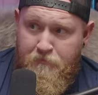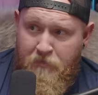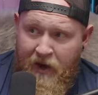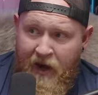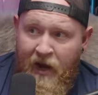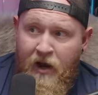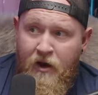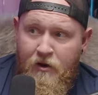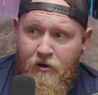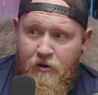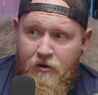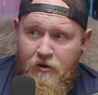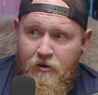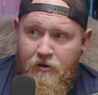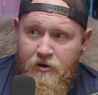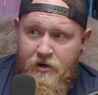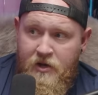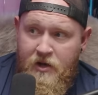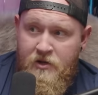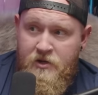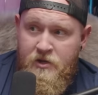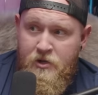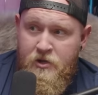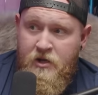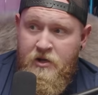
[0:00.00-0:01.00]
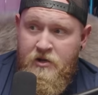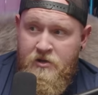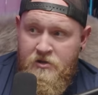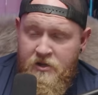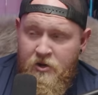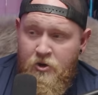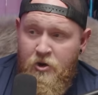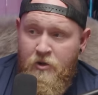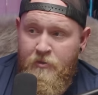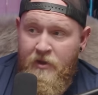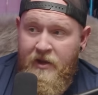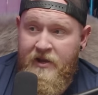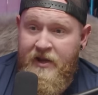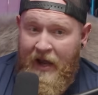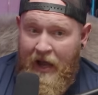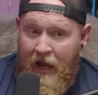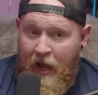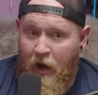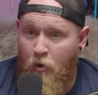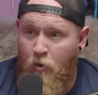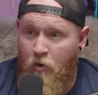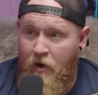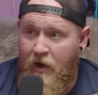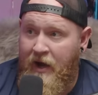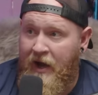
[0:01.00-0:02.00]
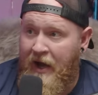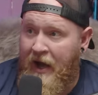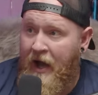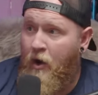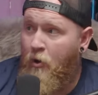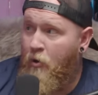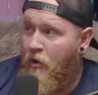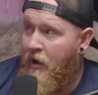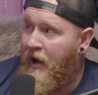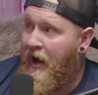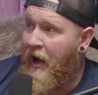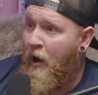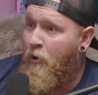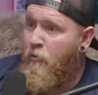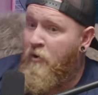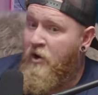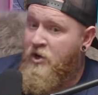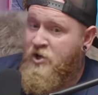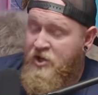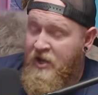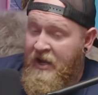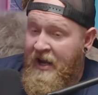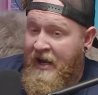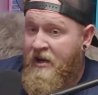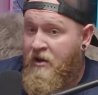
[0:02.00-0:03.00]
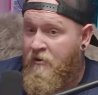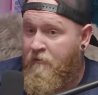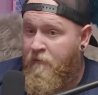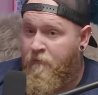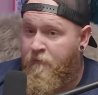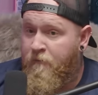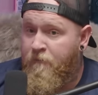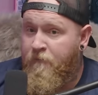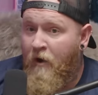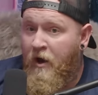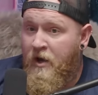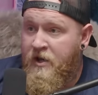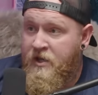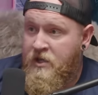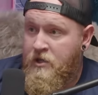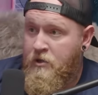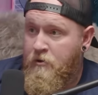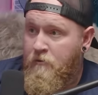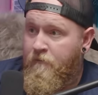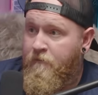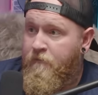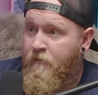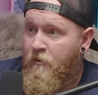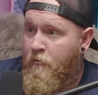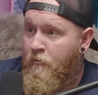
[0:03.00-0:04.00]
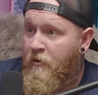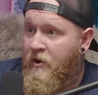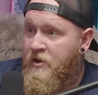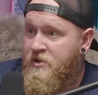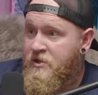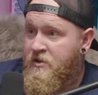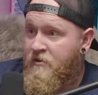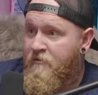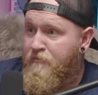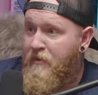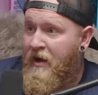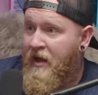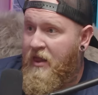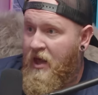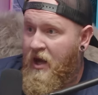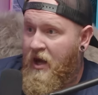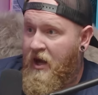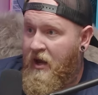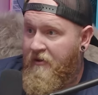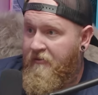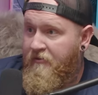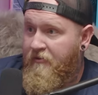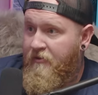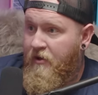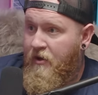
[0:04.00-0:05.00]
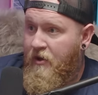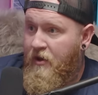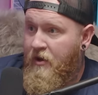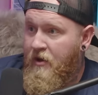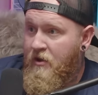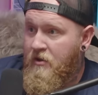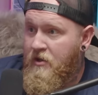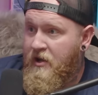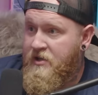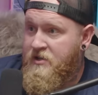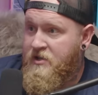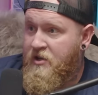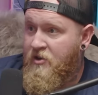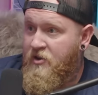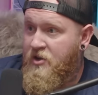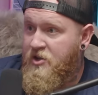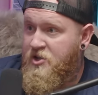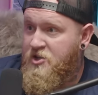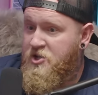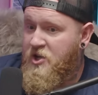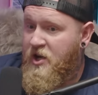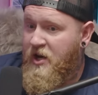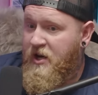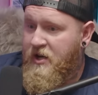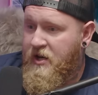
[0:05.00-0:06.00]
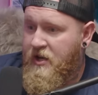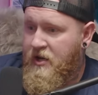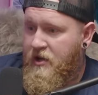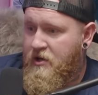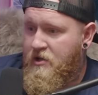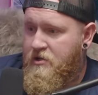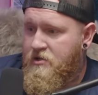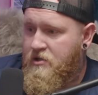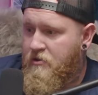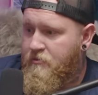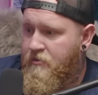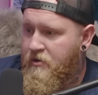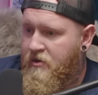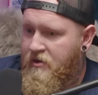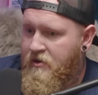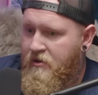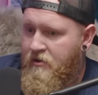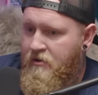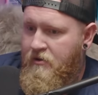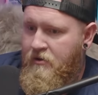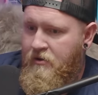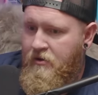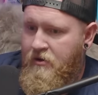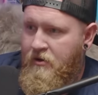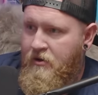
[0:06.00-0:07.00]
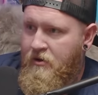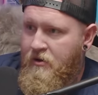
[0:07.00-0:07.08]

bare, dude. You could literally be like, I wish that I could fuck you for the rest of my life, like to this genie. And he's going to be like,